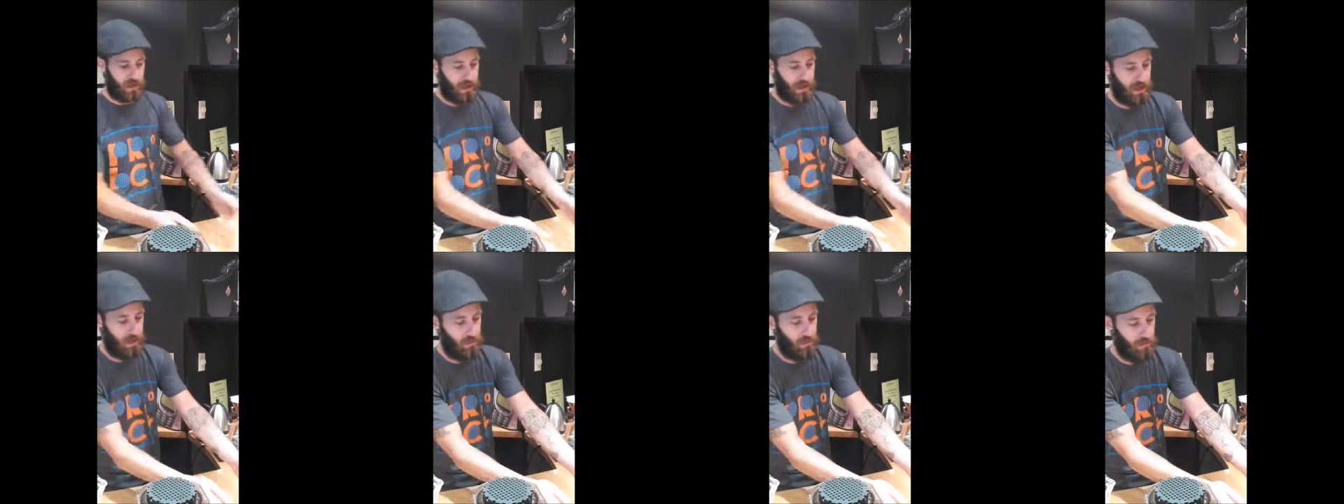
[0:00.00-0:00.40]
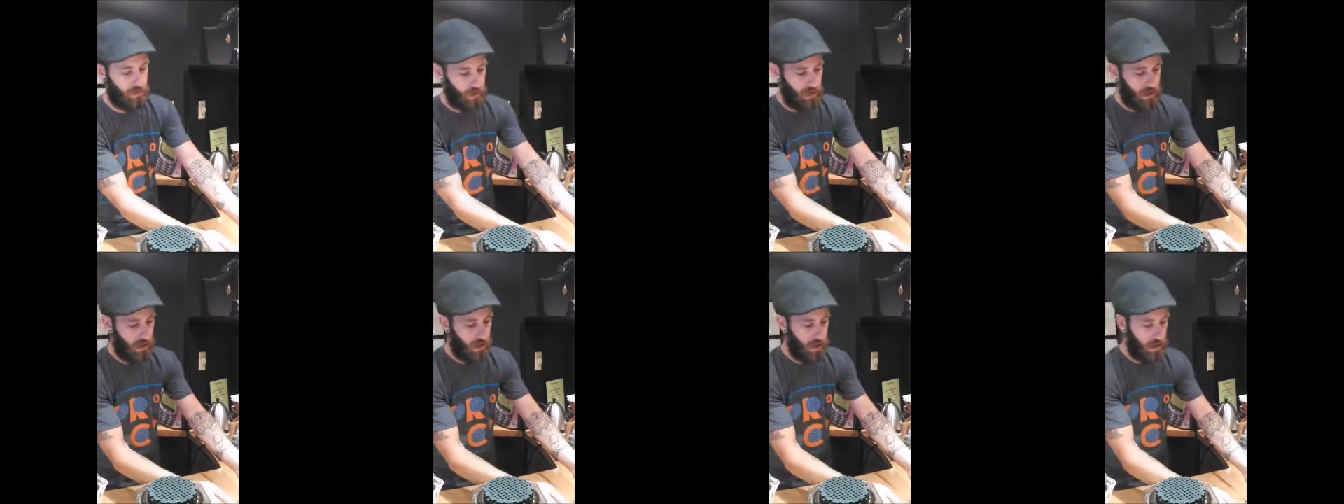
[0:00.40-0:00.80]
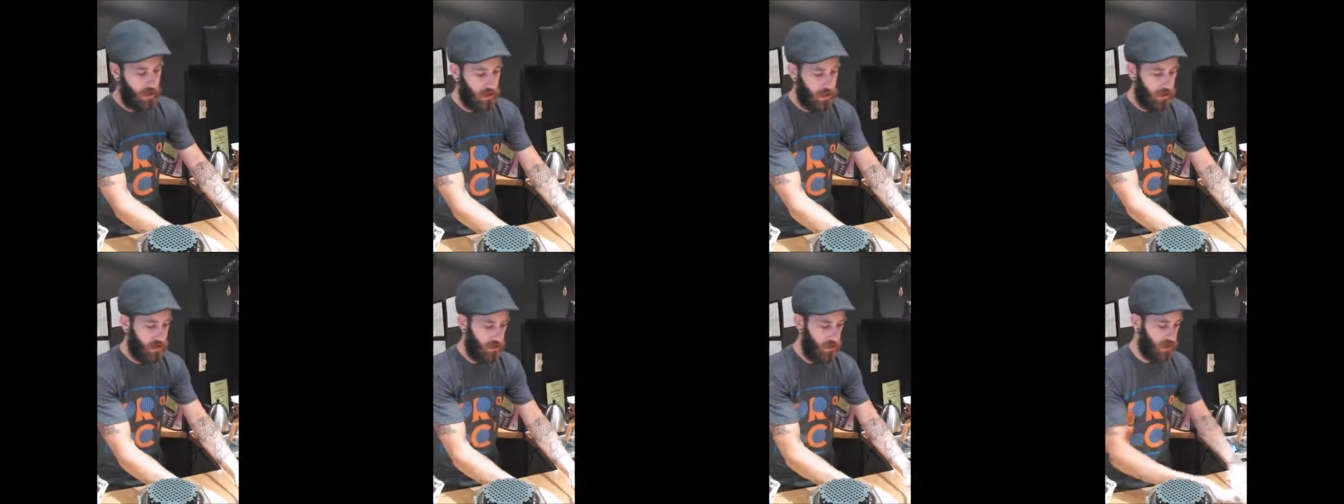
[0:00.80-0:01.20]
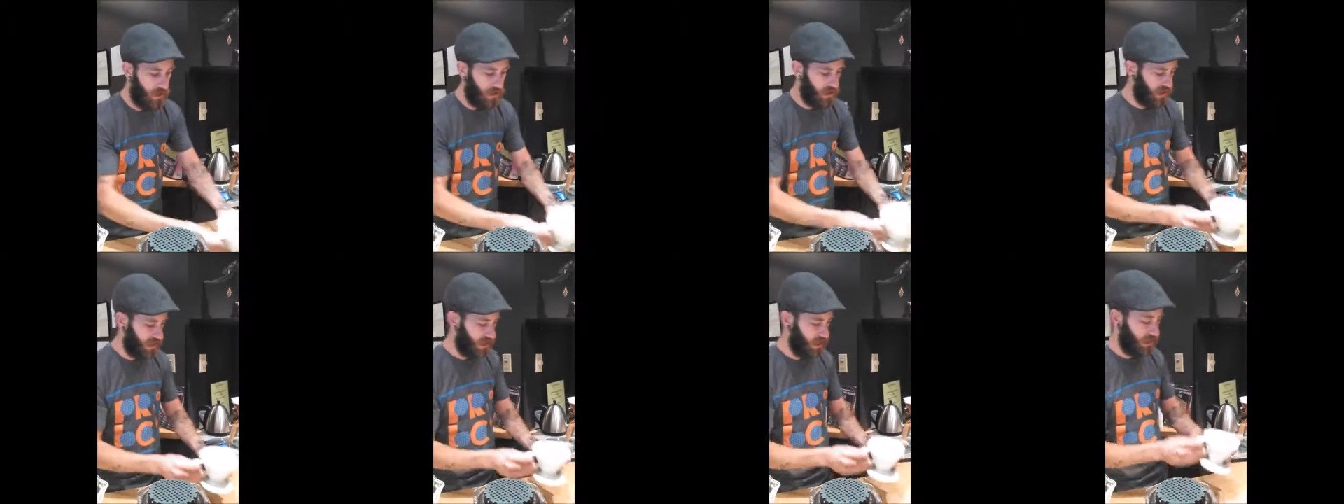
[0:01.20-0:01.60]
Like
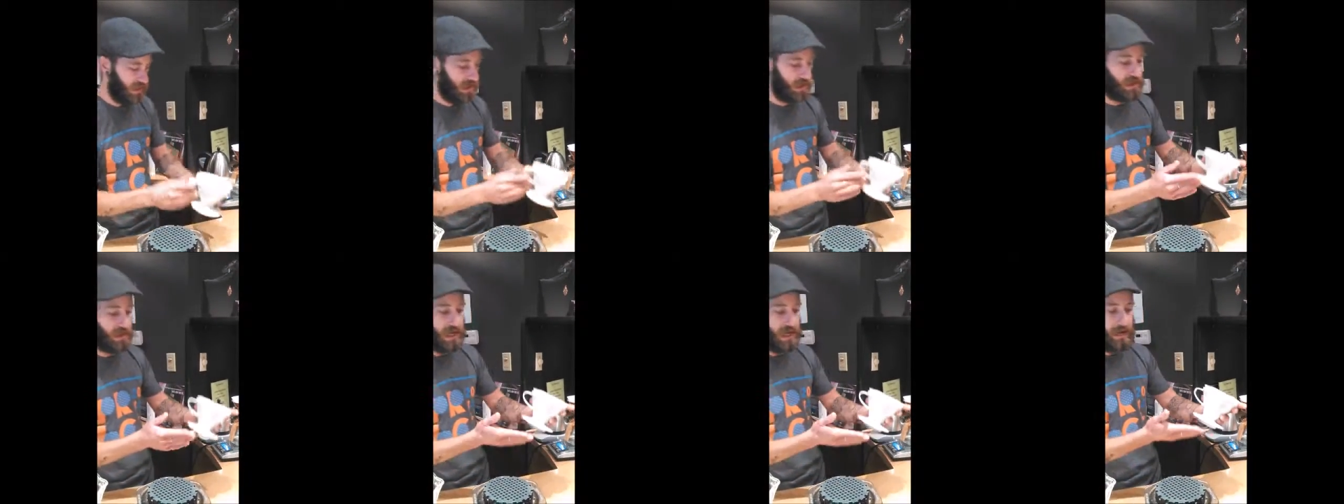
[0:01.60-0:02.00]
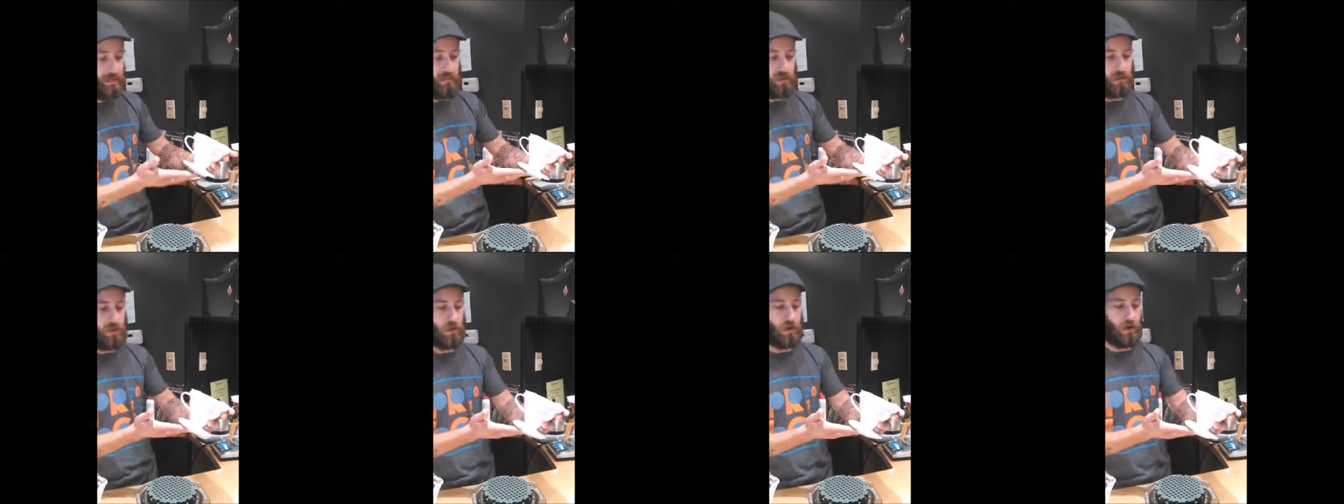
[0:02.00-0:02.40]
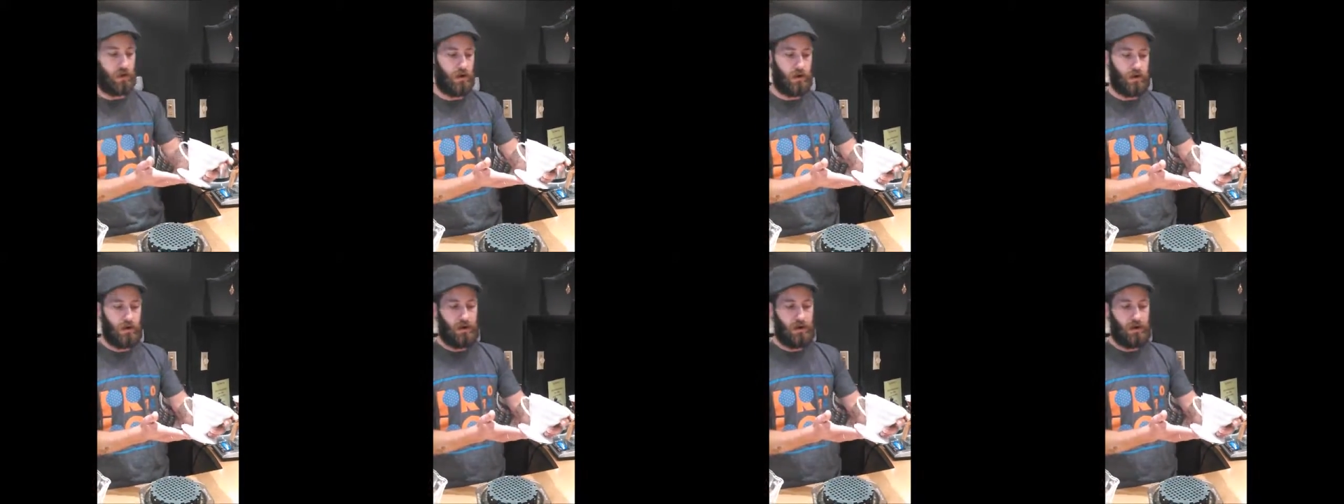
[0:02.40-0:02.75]
there's this is the same brewer.